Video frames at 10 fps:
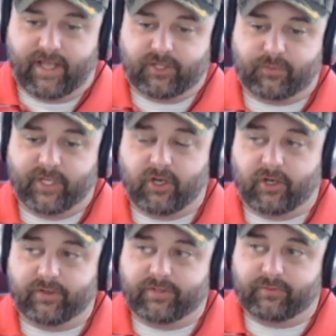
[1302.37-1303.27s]

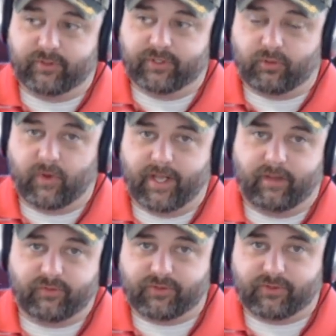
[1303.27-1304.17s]
because it was a way
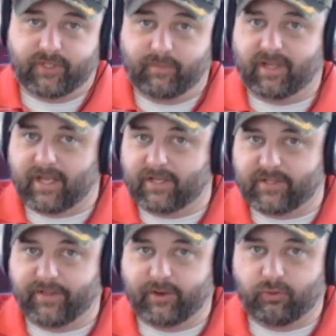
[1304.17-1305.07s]
of
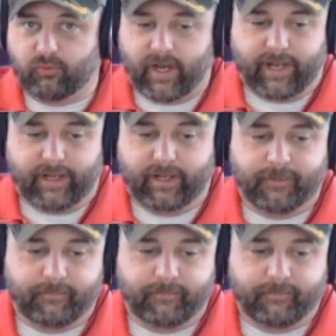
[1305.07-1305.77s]
symbolizing their rank.